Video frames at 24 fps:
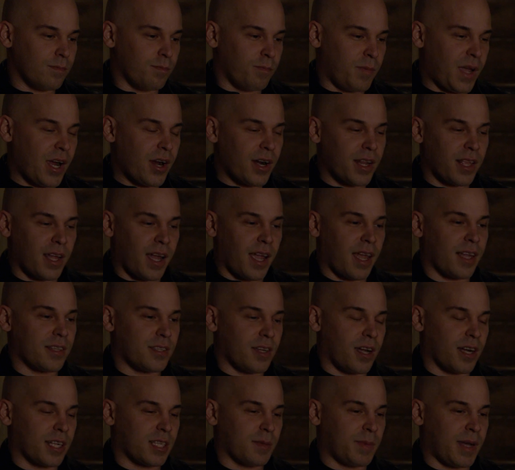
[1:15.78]
Marion and I had
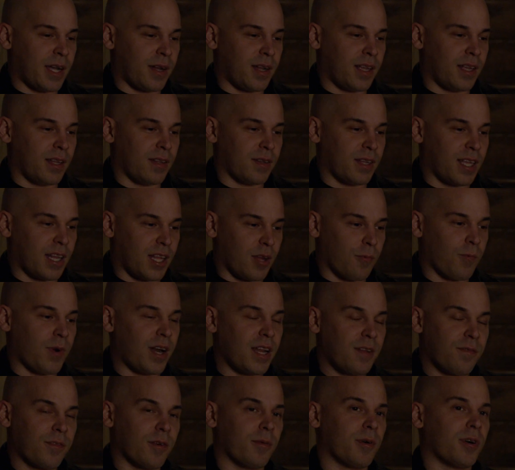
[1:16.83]
talked about in getting
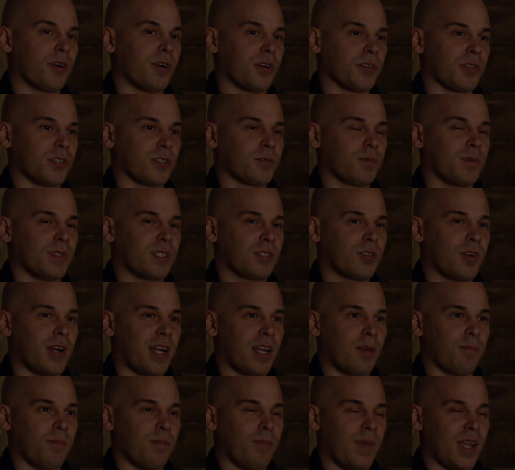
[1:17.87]
ready for rehearsals was
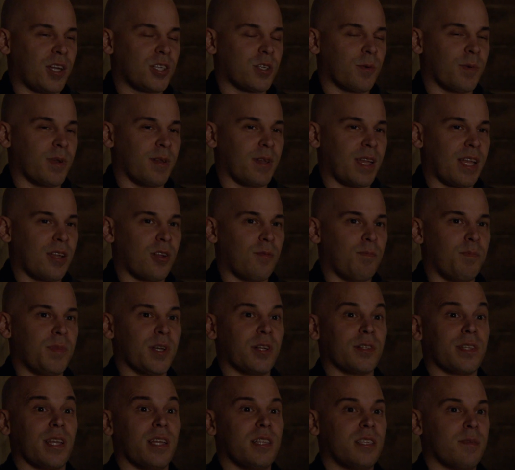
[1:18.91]
trying to make sure we could
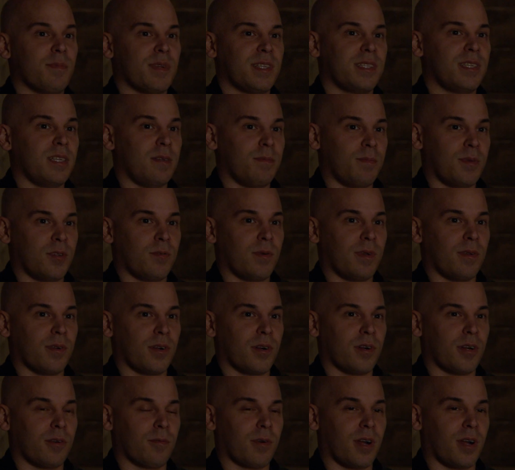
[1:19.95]
build intimacy between her and